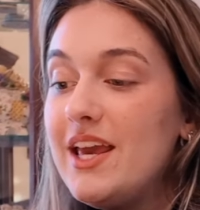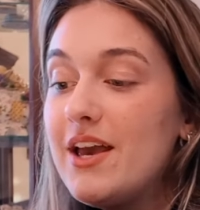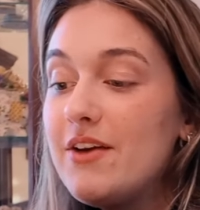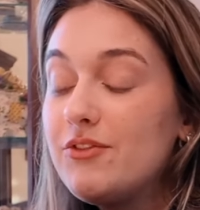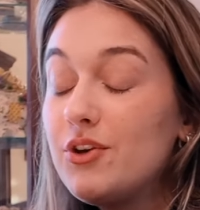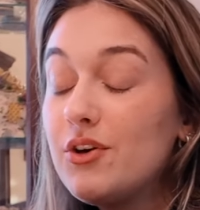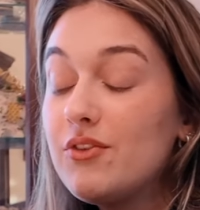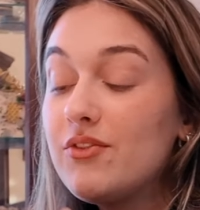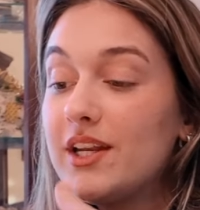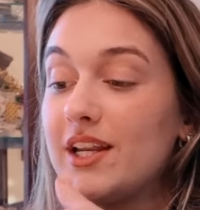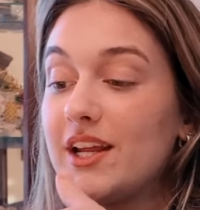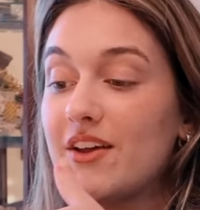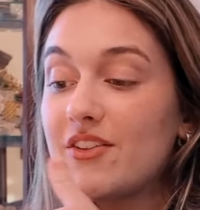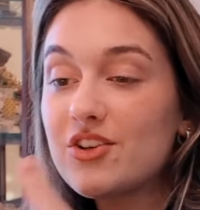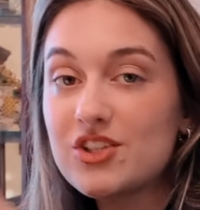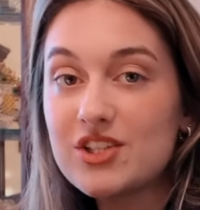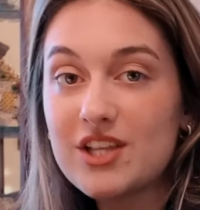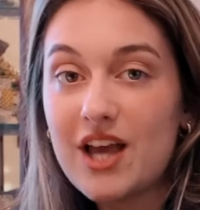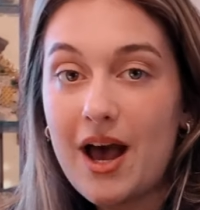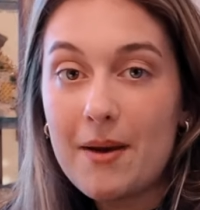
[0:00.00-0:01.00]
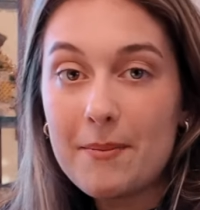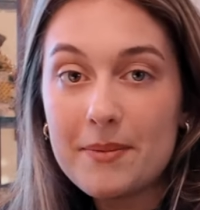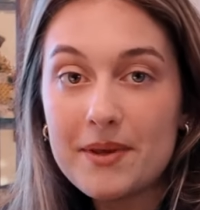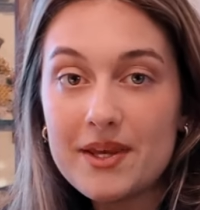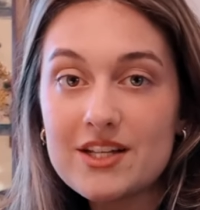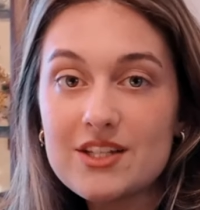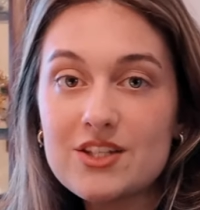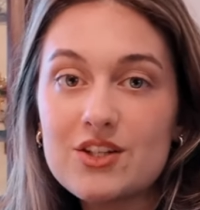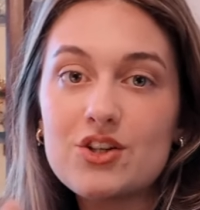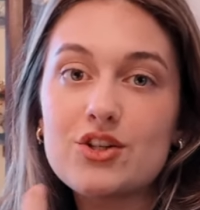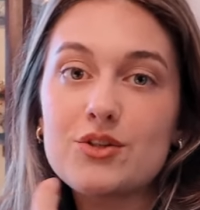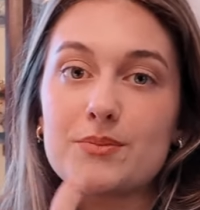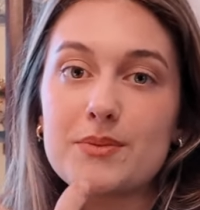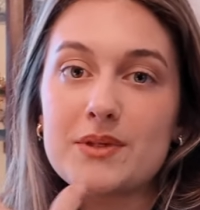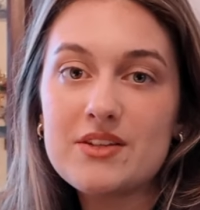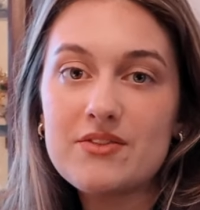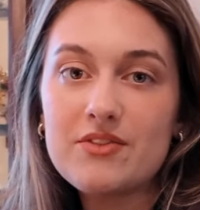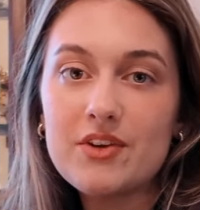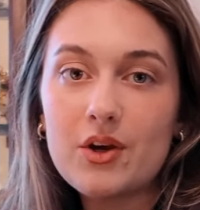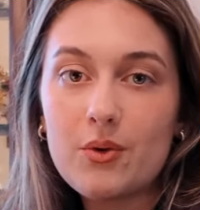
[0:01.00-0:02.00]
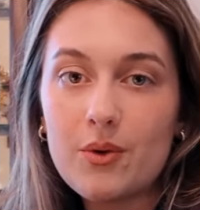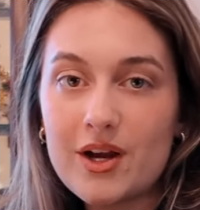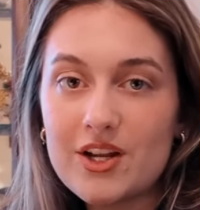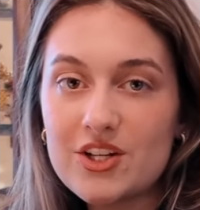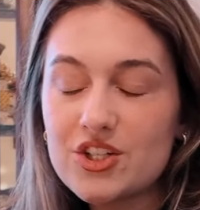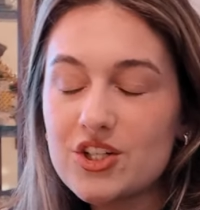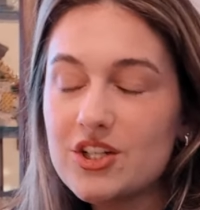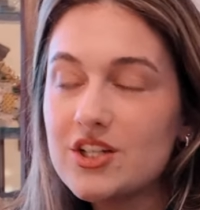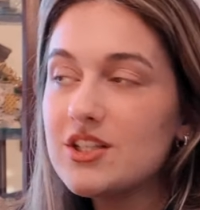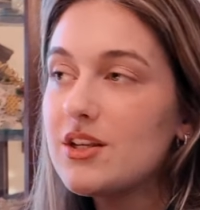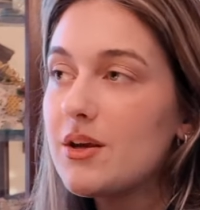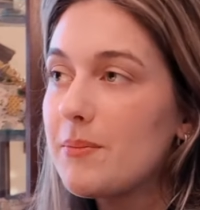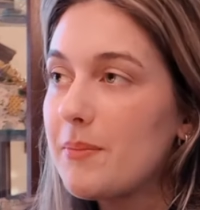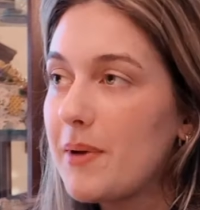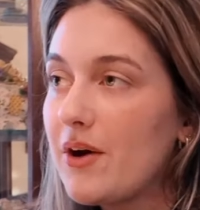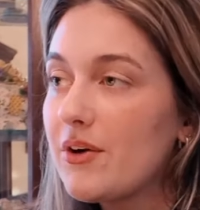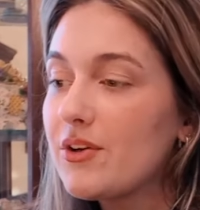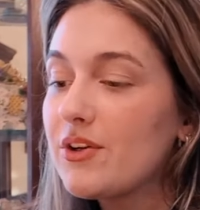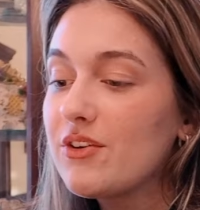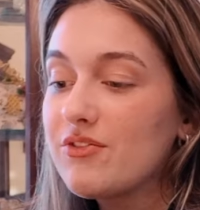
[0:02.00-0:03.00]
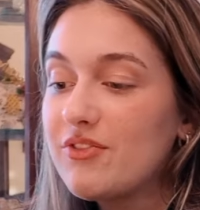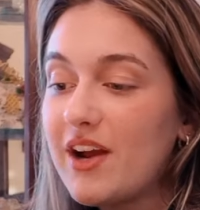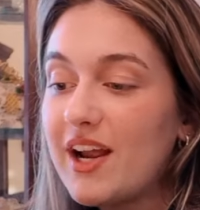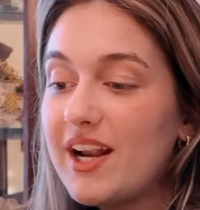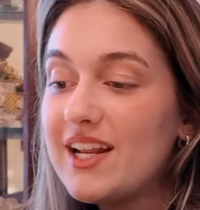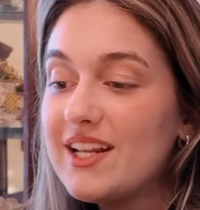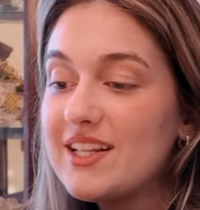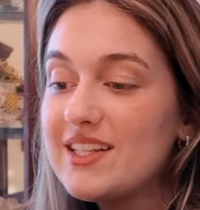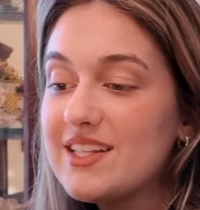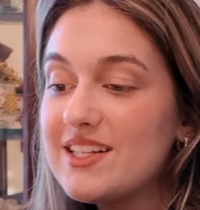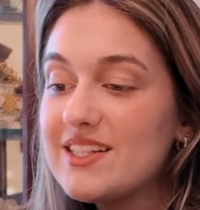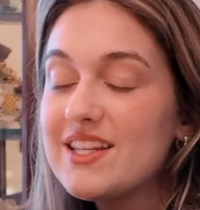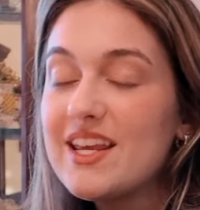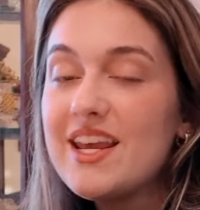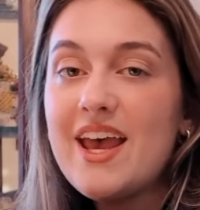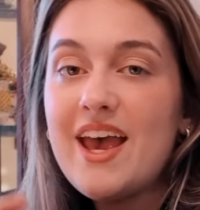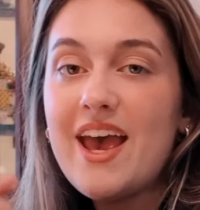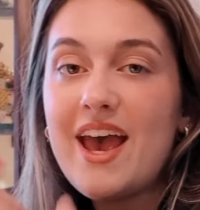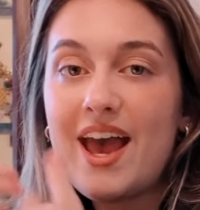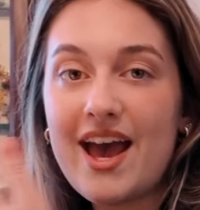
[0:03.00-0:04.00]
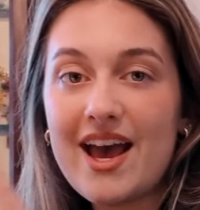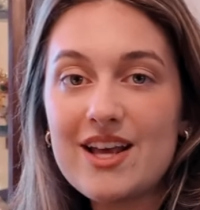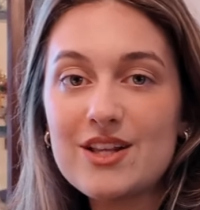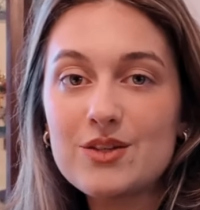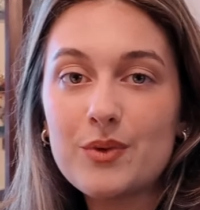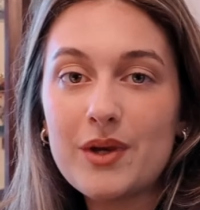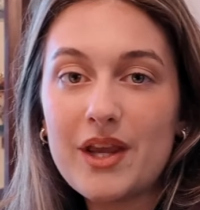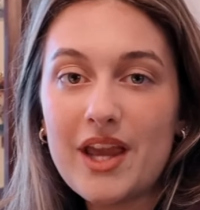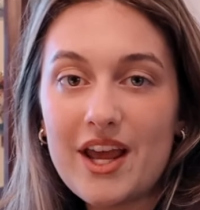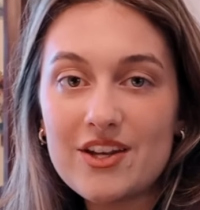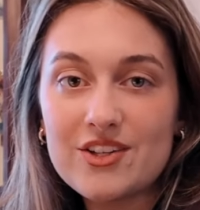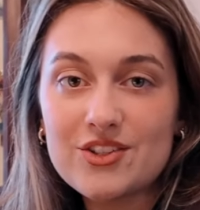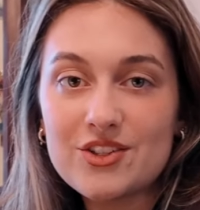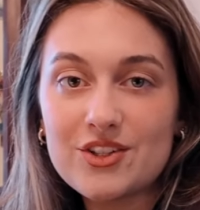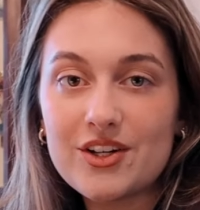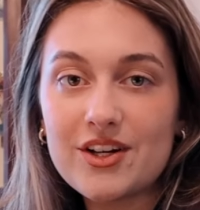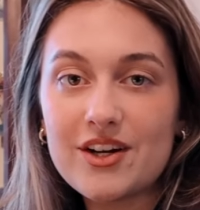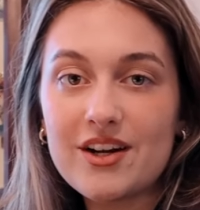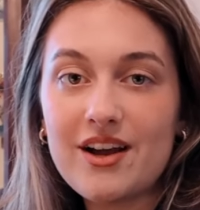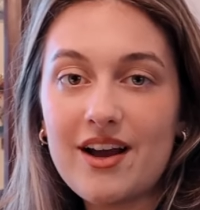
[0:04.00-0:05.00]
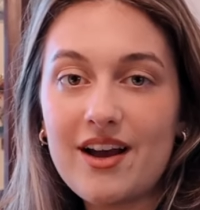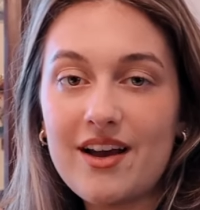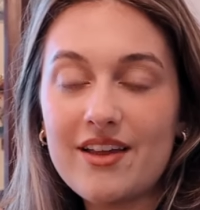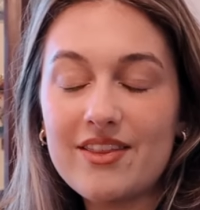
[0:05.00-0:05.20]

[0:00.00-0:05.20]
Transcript: If you have any other topics or specific questions about your finances as we enter